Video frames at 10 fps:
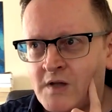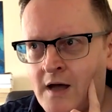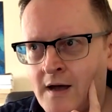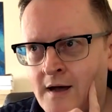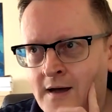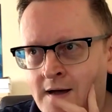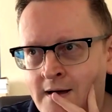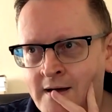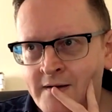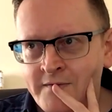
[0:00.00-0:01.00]

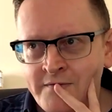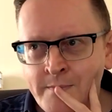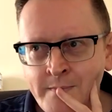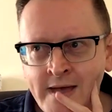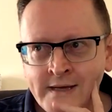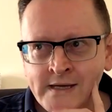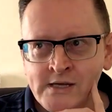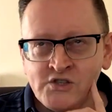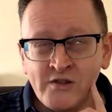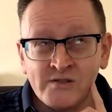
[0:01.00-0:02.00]
For
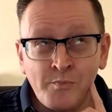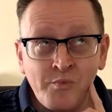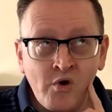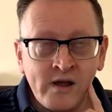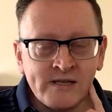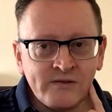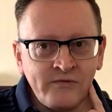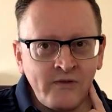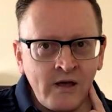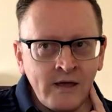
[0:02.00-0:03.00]
Mage, there's the Bright
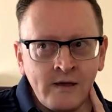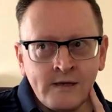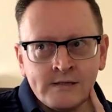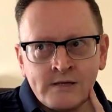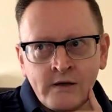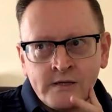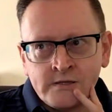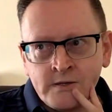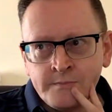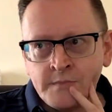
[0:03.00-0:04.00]
Fire
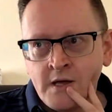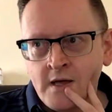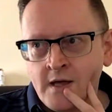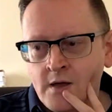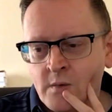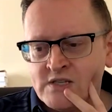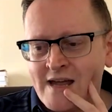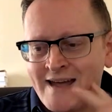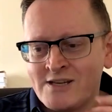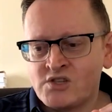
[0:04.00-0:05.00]
Diadem, which
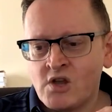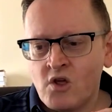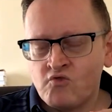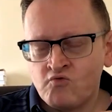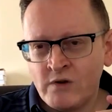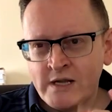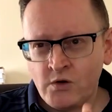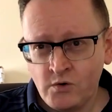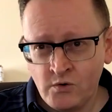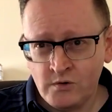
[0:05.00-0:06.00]
has
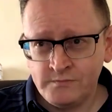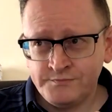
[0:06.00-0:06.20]
Recall.